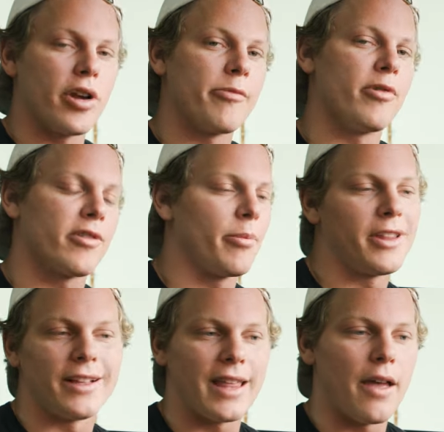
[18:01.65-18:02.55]
drivable as something
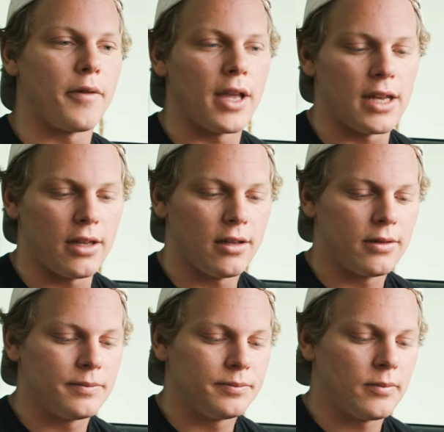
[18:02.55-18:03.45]
like the F80
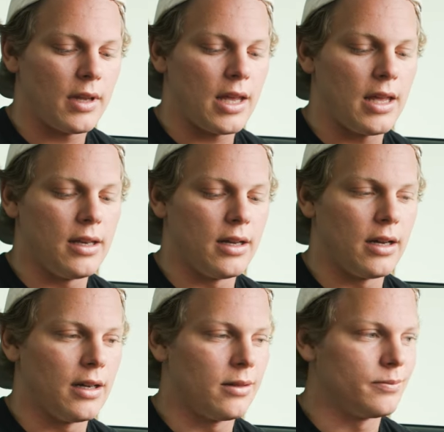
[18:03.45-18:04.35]
and
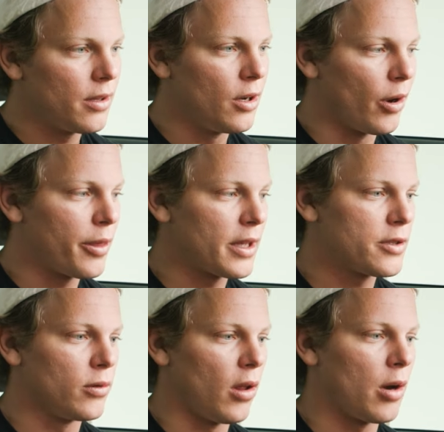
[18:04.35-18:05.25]
um, you know, I think
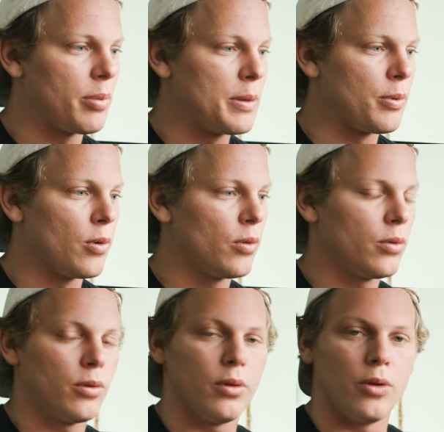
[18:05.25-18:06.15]
to a lot of people,
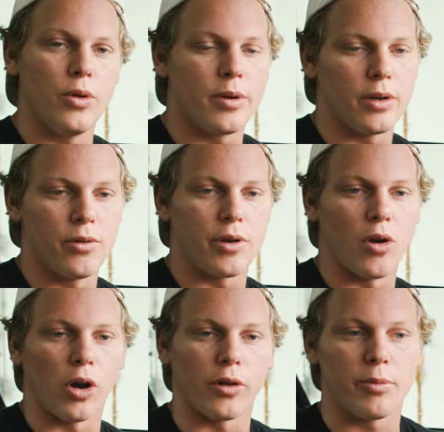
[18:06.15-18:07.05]
you could you could
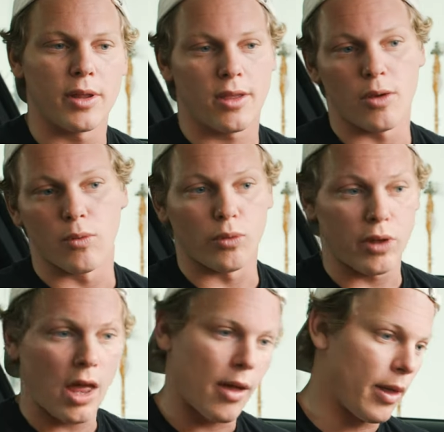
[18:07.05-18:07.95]
argue with me and say, well,
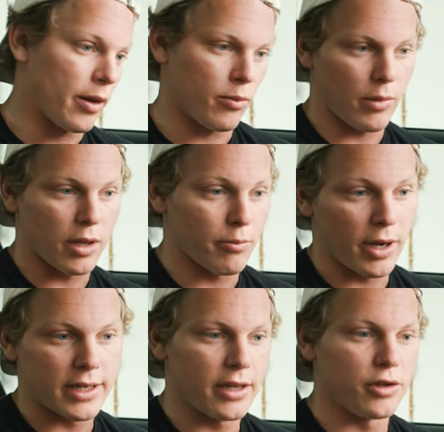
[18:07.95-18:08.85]
yeah, like my, my
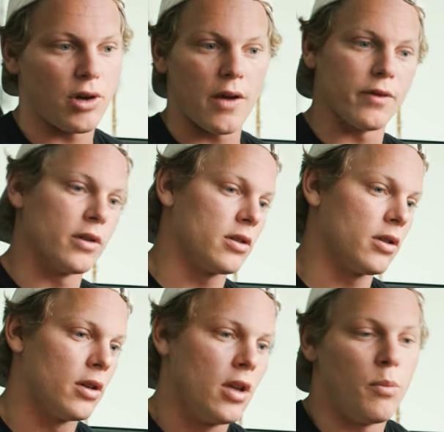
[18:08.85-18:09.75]
daily driver is
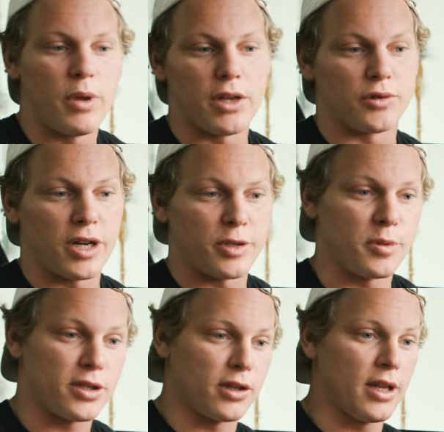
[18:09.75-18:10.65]
a manual
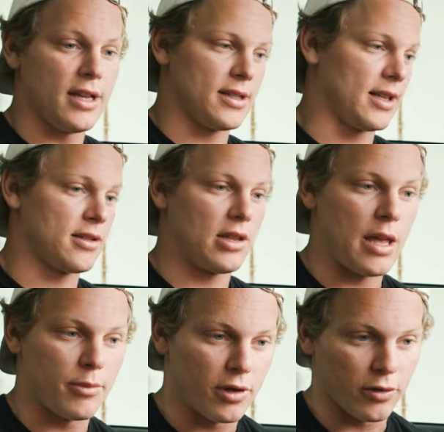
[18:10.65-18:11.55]
transmission this that's
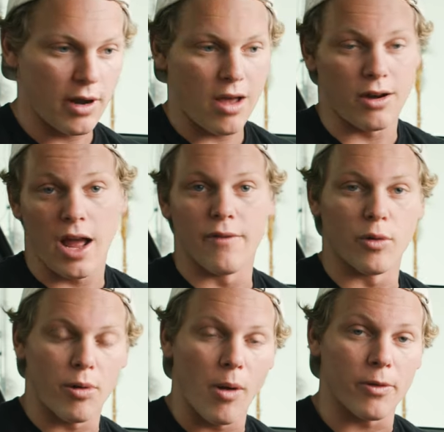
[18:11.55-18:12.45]
slammed in the ground. I have no
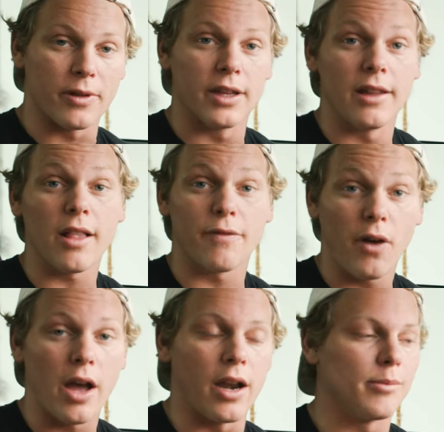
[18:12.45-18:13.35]
problems with it, and that's
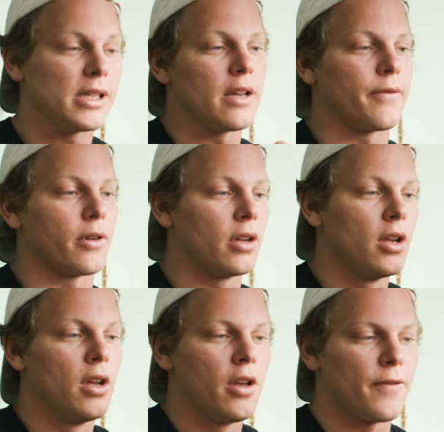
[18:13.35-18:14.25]
fine. I'm saying for
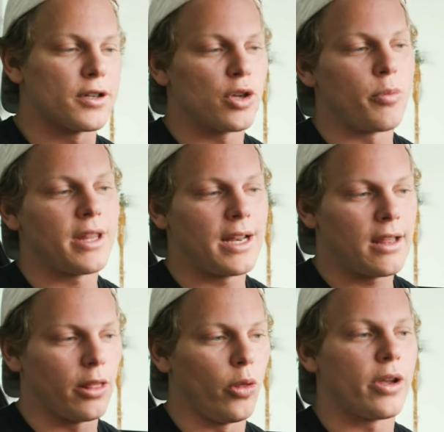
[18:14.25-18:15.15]
for someone that
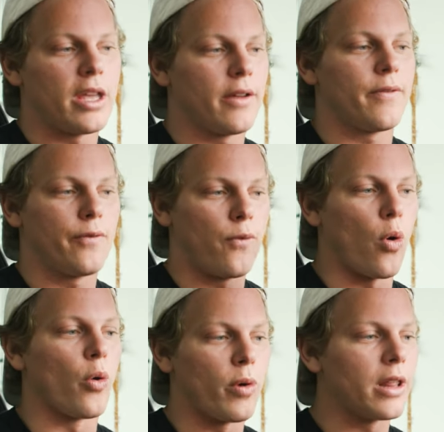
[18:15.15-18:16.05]
is looking
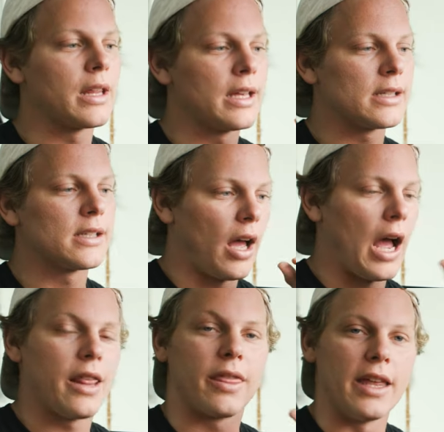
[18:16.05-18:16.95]
for one of these,
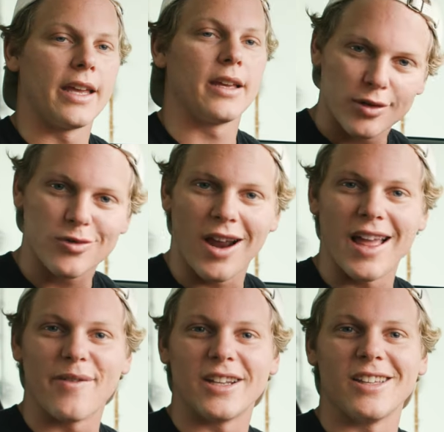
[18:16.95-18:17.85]
I think try to
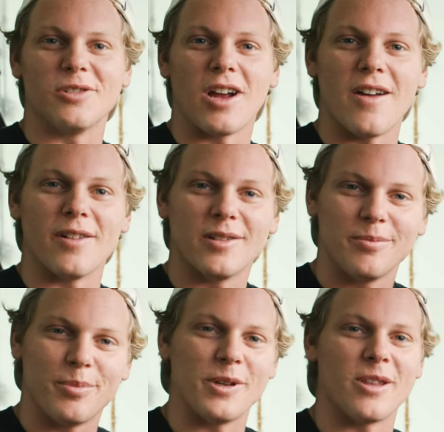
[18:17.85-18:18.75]
have a daily driver,
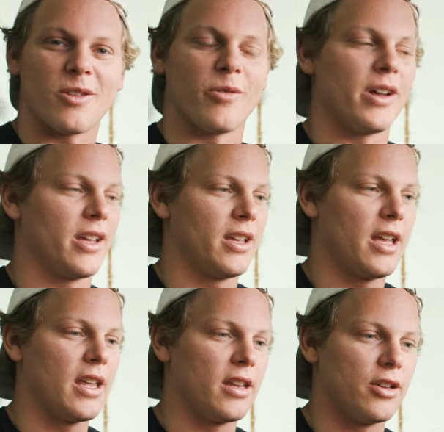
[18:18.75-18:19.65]
put this away,
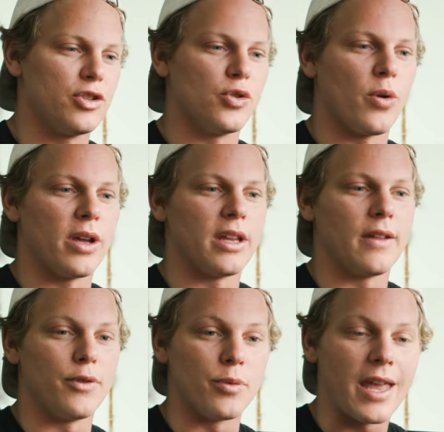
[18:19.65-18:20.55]
and enjoy it
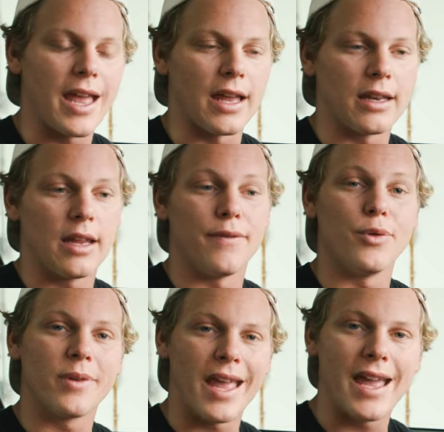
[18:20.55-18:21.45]
if you can. If you
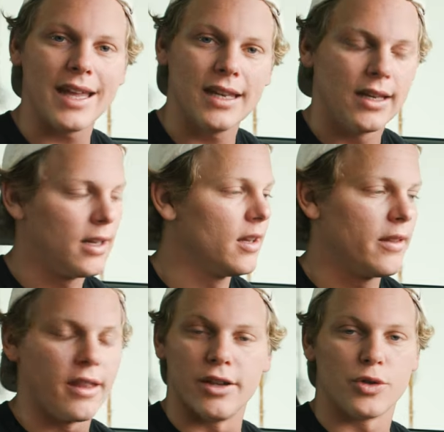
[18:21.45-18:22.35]
can't,
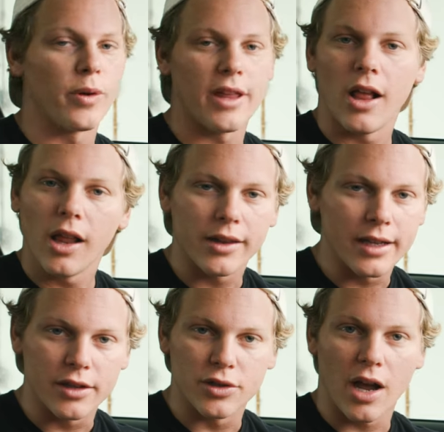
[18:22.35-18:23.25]
then enjoy the hell out of
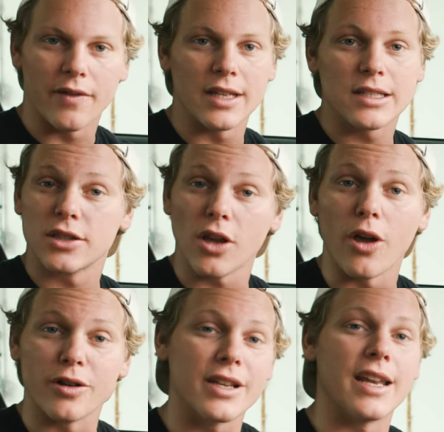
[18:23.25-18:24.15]
daily driving this. Just
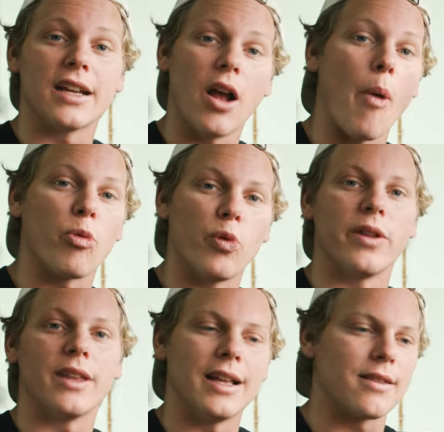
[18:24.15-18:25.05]
understand it comes
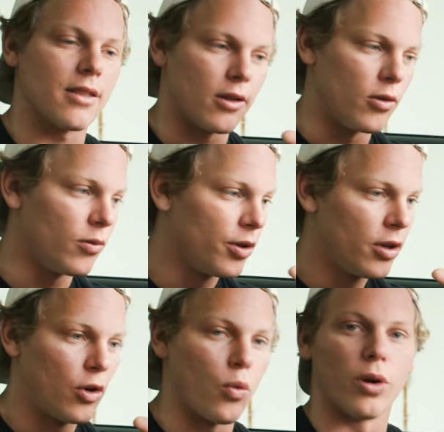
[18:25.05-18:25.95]
with its little
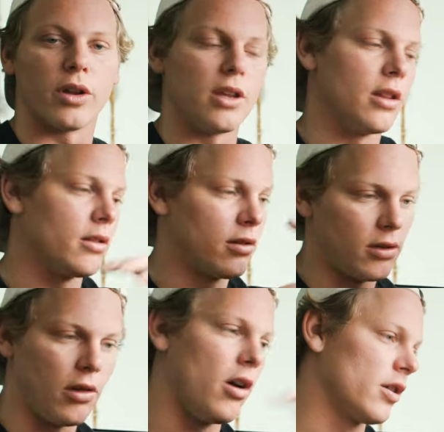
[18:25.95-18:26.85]
quirky
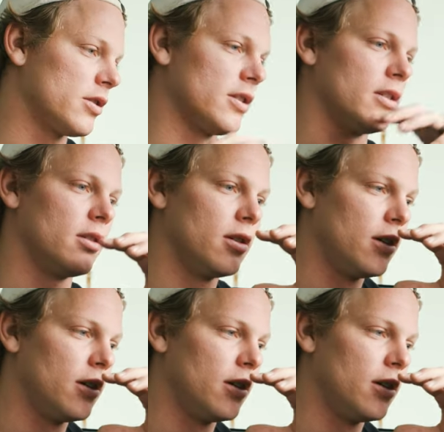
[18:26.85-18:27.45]
clunks and